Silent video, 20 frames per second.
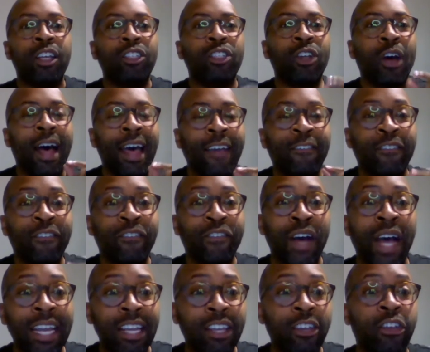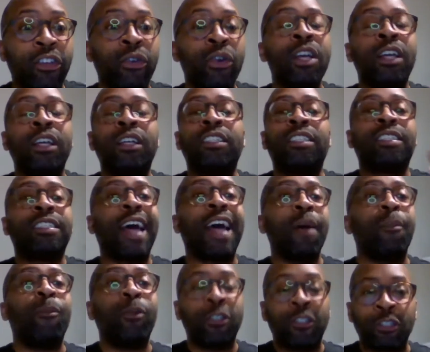So I invite you,
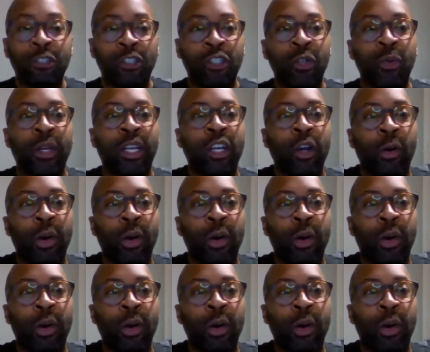stop what you're doing,